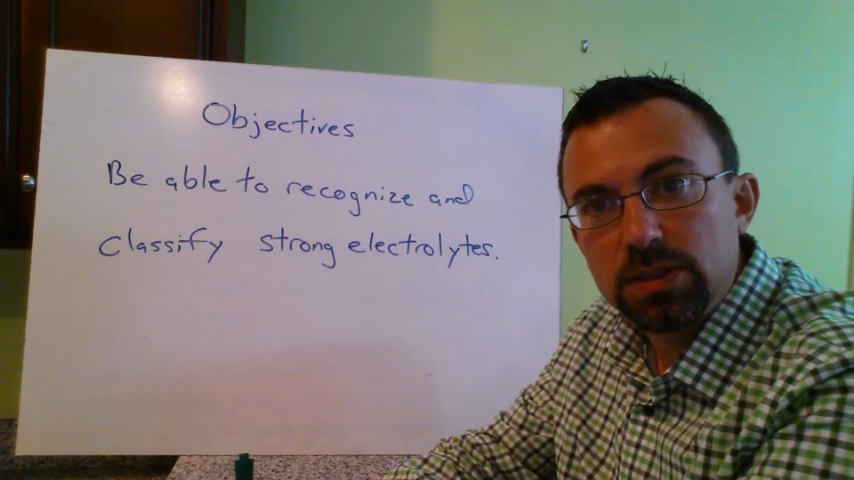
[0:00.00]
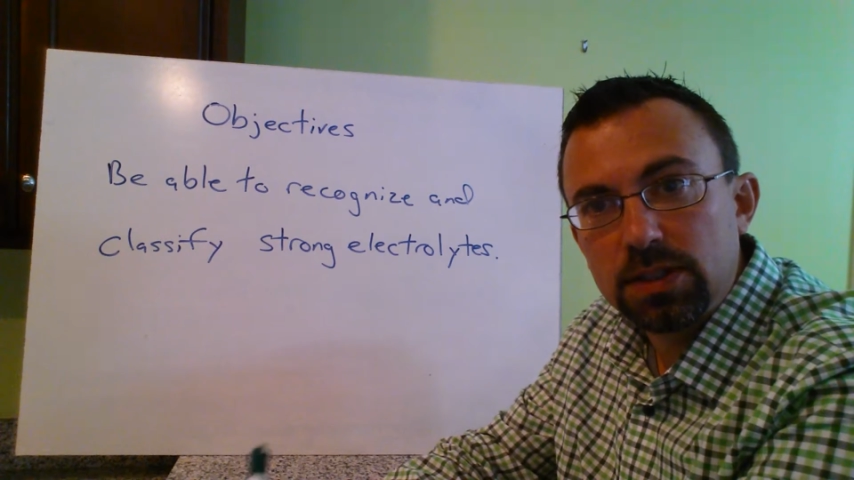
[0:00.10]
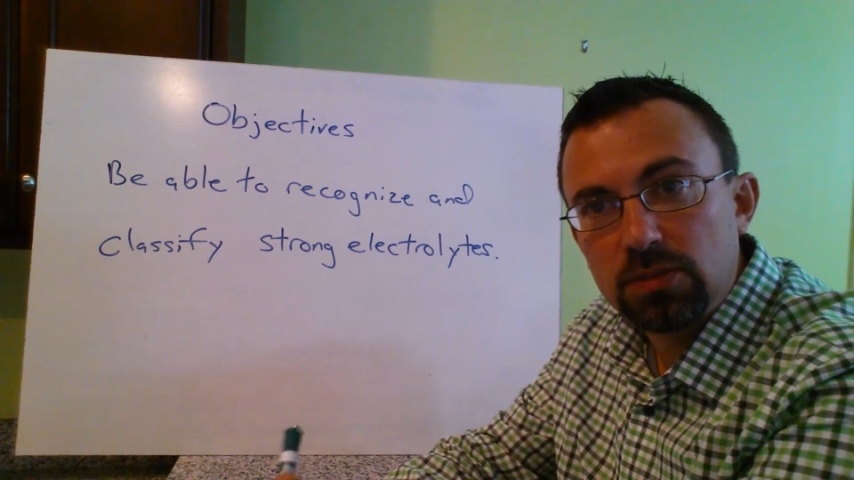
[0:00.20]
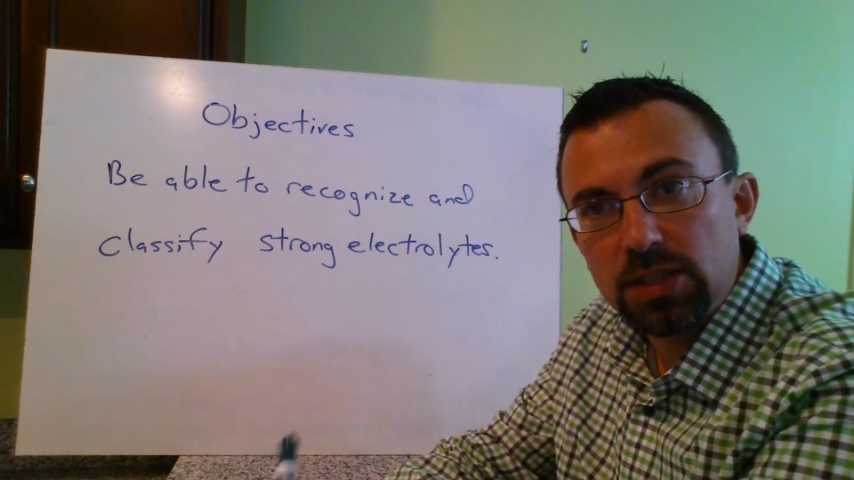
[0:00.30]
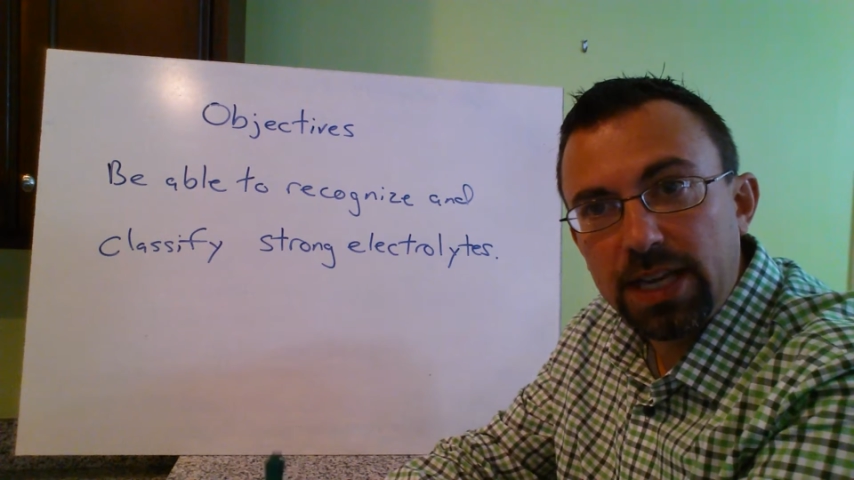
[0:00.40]

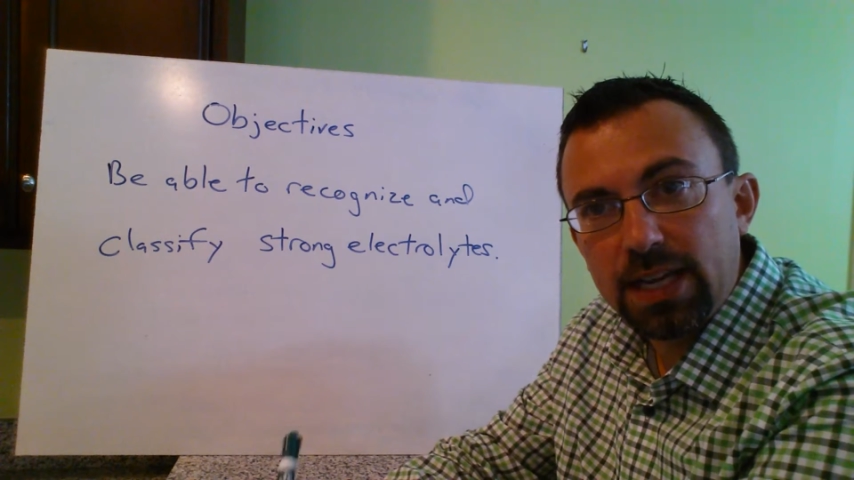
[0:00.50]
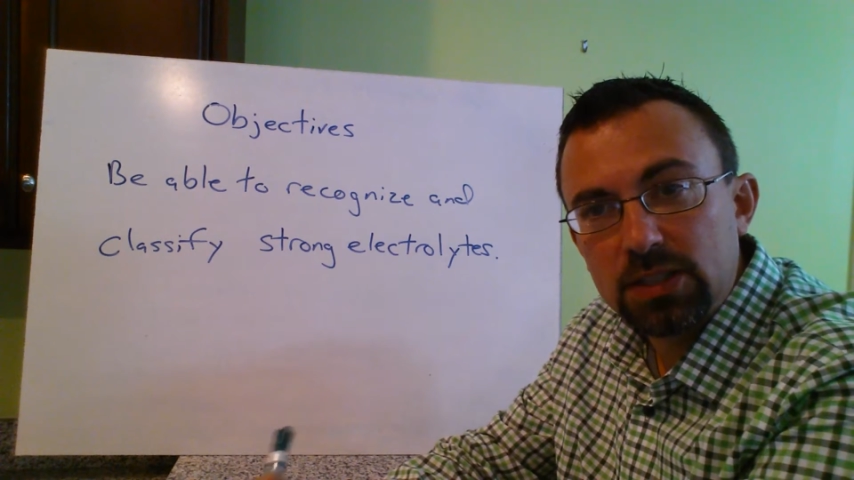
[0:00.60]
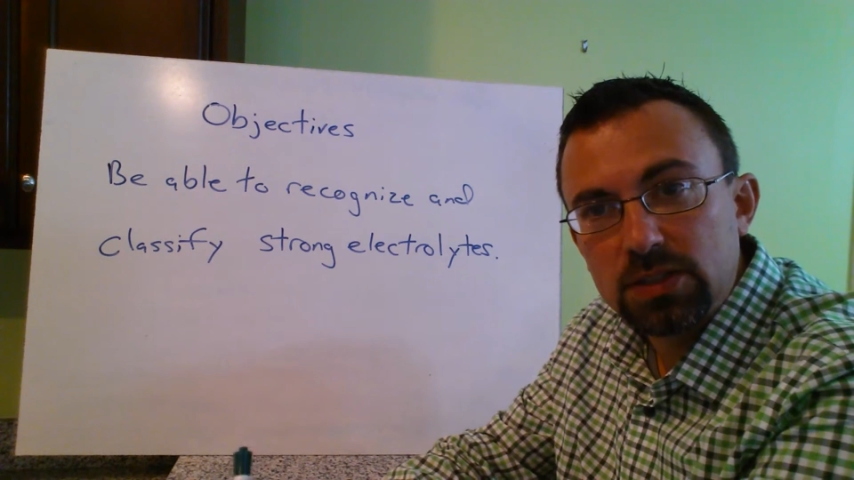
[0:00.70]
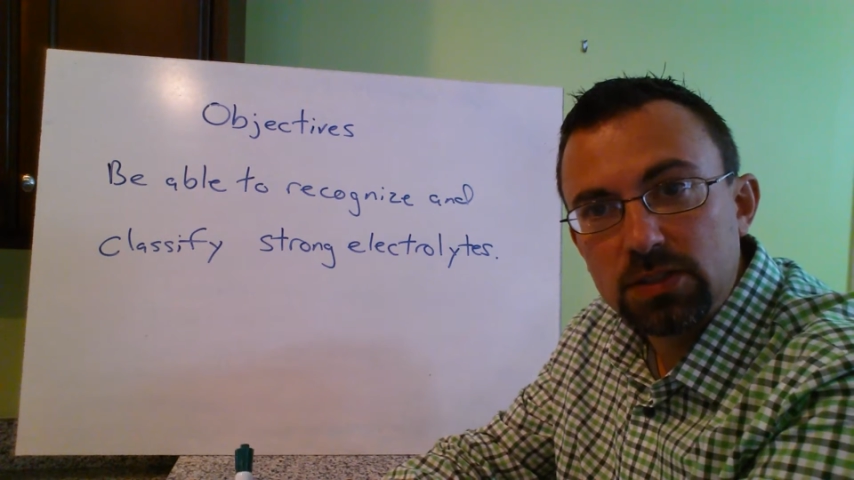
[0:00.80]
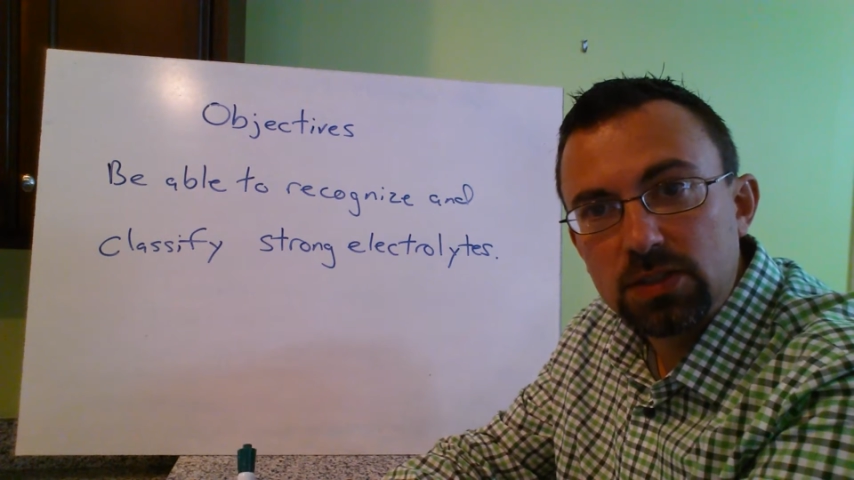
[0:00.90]
and
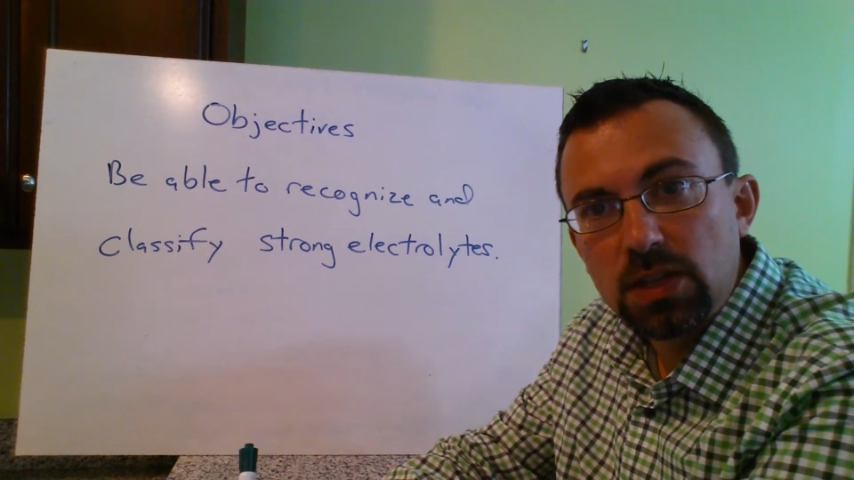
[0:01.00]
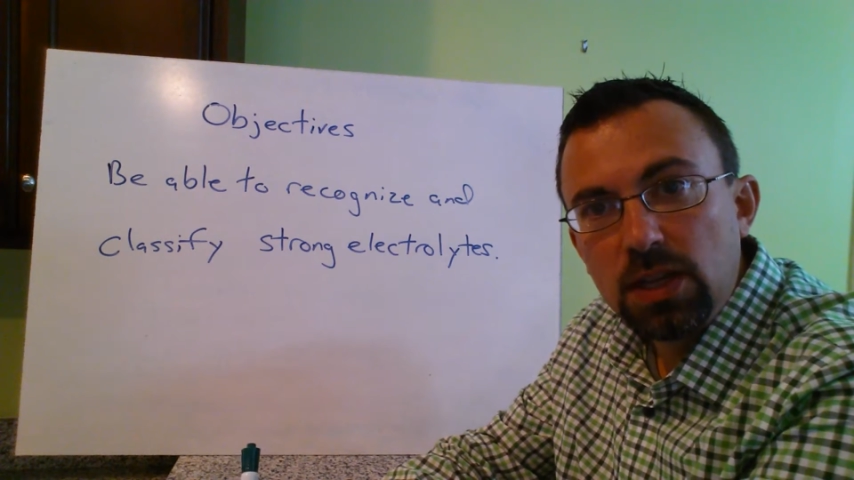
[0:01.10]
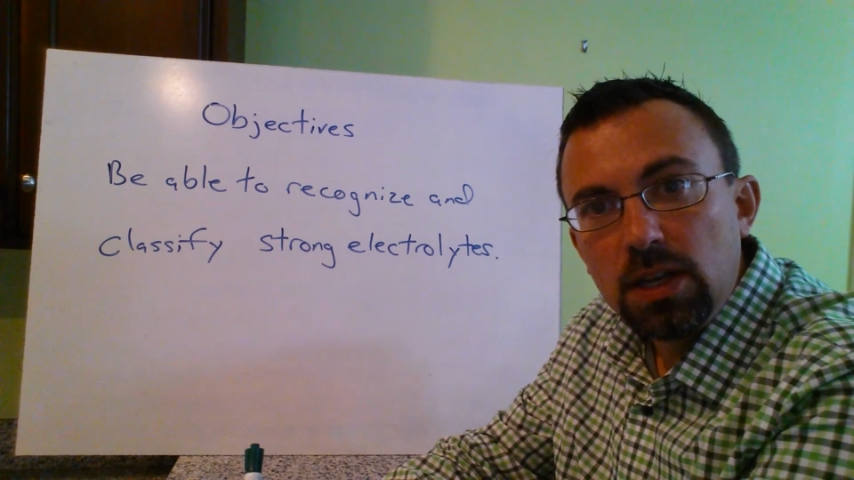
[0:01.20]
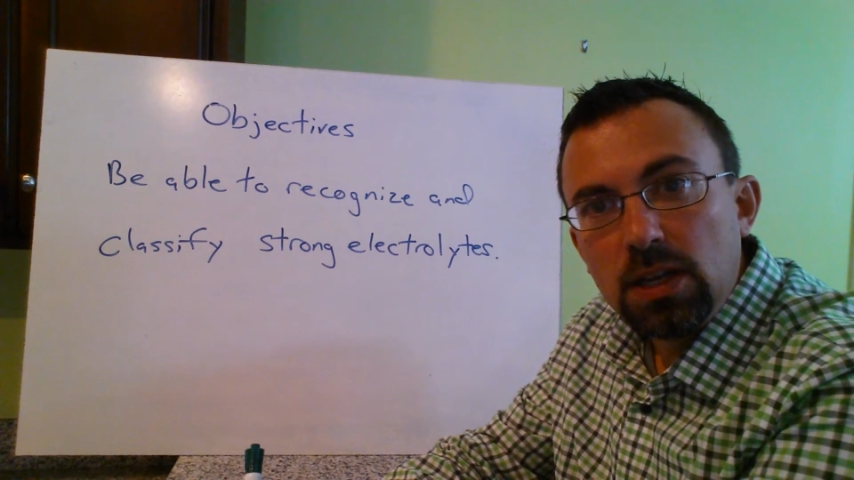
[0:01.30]
reactions